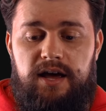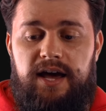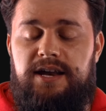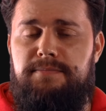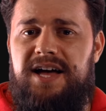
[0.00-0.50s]

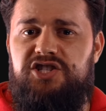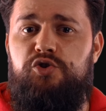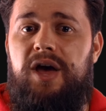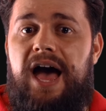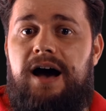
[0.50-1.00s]
And
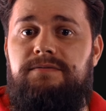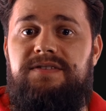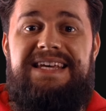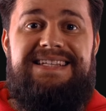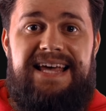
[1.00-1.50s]
imagine you
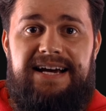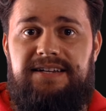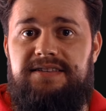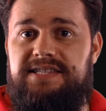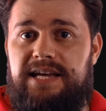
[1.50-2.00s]
have
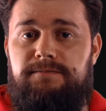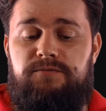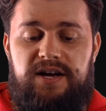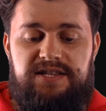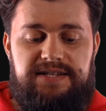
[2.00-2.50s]
exactly the same
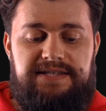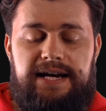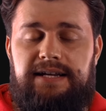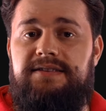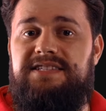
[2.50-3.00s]
threads,
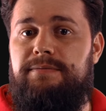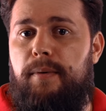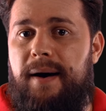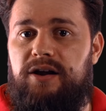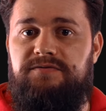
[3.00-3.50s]
exactly the same
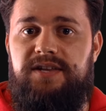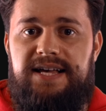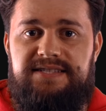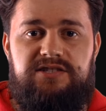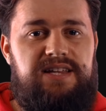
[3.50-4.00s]
amount of
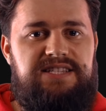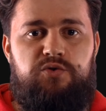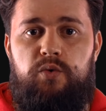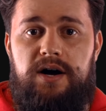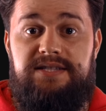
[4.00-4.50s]
tasks,
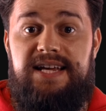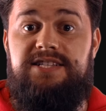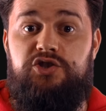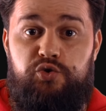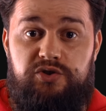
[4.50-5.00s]
task 1,
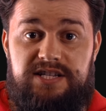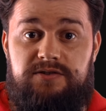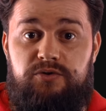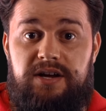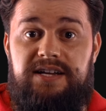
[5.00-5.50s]
task 2,
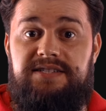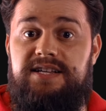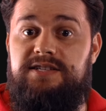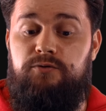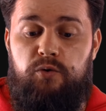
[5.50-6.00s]
task 3, and
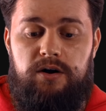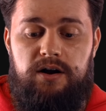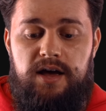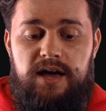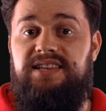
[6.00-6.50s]
task 4.
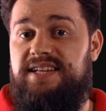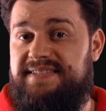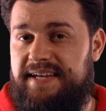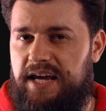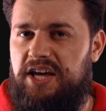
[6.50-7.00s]
And
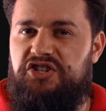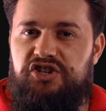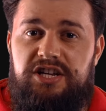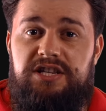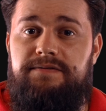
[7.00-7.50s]
let's say
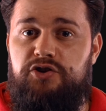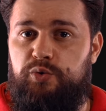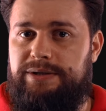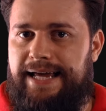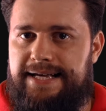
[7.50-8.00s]
each
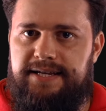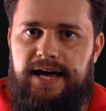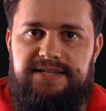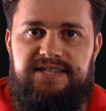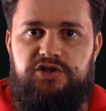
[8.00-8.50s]
individual task
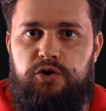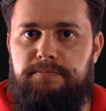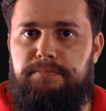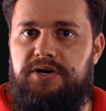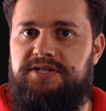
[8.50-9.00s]
has its
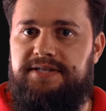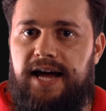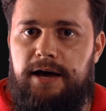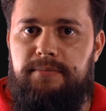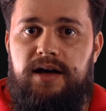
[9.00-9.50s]
own burst
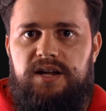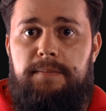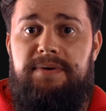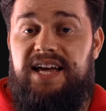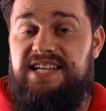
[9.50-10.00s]
time.
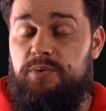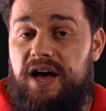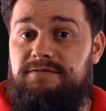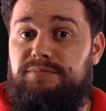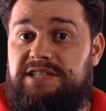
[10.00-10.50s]
And because we
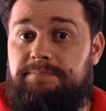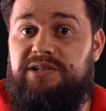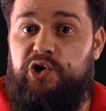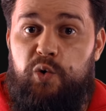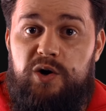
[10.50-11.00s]
have
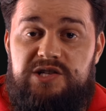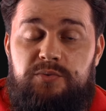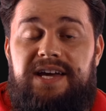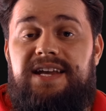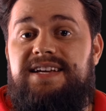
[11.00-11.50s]
multiple cores,
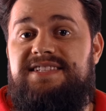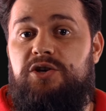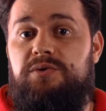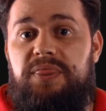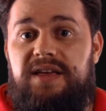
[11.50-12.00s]
we can
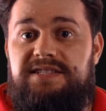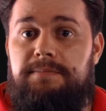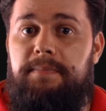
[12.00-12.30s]
execute things in